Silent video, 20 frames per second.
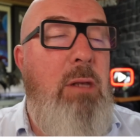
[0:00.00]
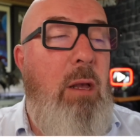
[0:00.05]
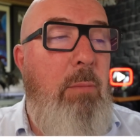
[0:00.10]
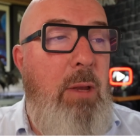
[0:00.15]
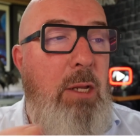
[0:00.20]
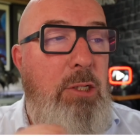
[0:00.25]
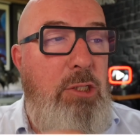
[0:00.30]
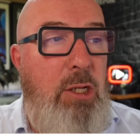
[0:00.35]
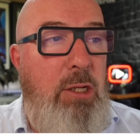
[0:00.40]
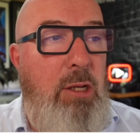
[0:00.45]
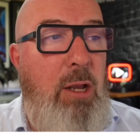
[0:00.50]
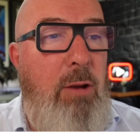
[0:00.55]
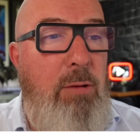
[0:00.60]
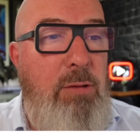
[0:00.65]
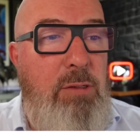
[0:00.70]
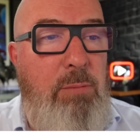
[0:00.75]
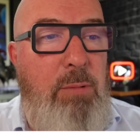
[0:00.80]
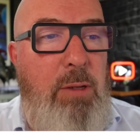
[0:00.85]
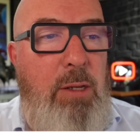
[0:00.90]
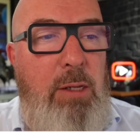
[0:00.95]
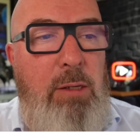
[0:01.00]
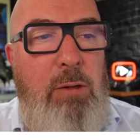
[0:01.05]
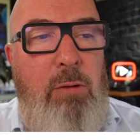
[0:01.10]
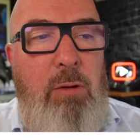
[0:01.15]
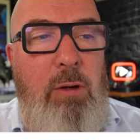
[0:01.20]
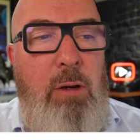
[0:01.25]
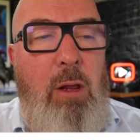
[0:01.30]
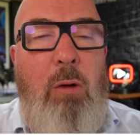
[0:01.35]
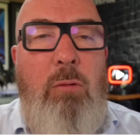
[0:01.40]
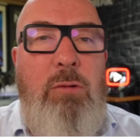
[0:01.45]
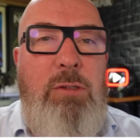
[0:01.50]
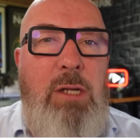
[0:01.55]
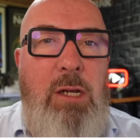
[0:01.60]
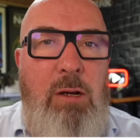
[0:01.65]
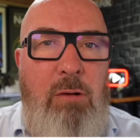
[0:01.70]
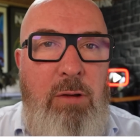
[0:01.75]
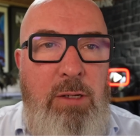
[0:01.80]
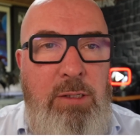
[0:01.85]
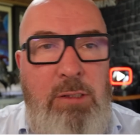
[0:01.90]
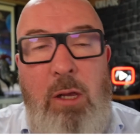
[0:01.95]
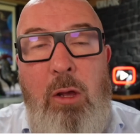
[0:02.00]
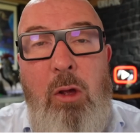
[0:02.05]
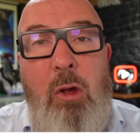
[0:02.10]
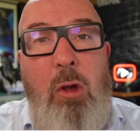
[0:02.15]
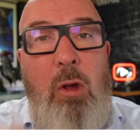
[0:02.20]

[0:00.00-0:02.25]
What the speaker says: I'm actually going to be doing a whole series